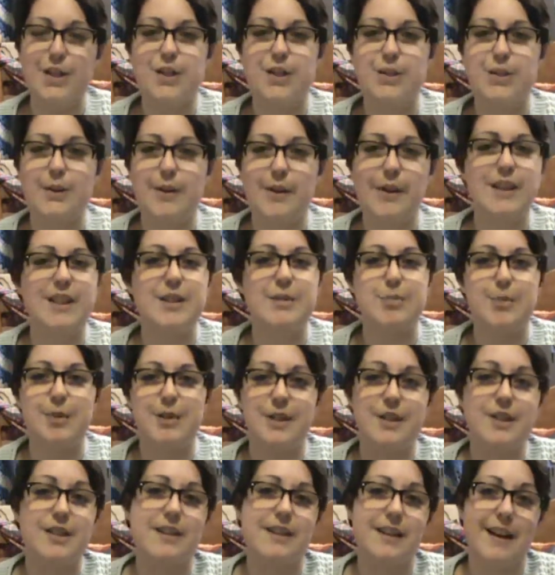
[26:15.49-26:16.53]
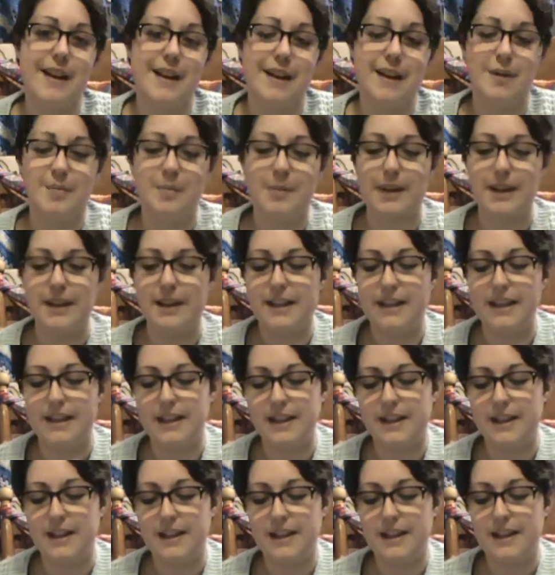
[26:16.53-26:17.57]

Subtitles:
so I splurged and ended up buying it.